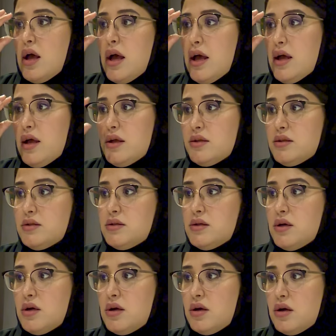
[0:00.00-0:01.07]
And
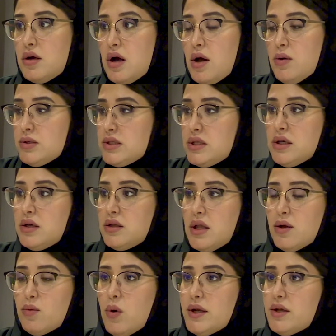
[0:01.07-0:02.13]
I was thinking,
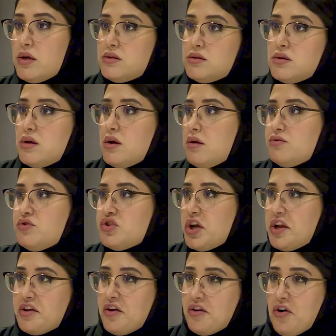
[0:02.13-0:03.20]
like, why not
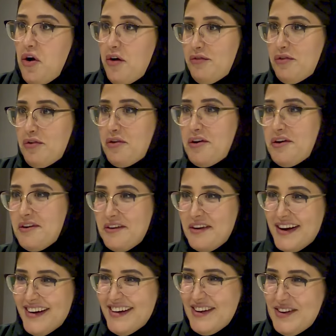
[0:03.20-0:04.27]
designing a car for her?
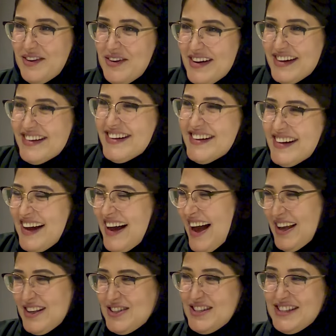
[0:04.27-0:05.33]
You know,
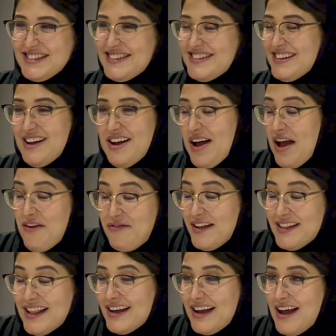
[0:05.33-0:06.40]
I
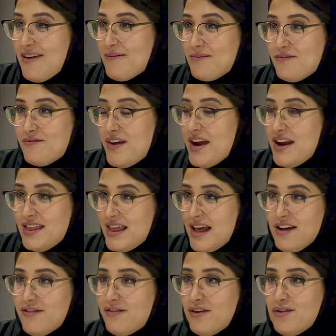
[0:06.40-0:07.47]
felt like I'm very
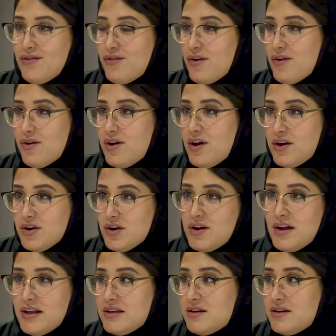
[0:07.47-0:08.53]
thankful for
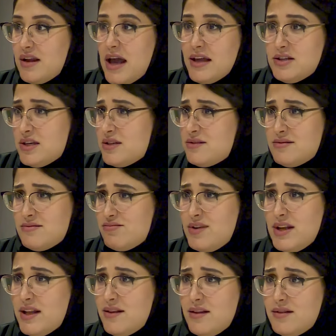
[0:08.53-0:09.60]
her. And I just
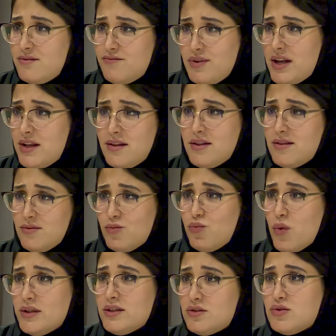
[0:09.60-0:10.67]
really, really
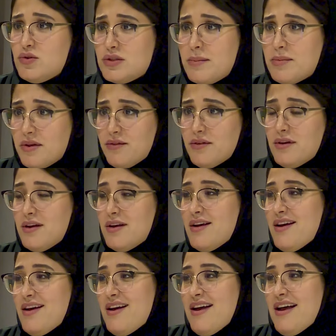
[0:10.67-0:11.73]
wanted to do something.
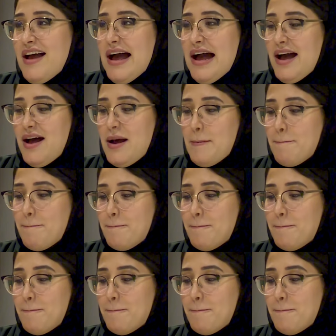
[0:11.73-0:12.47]
I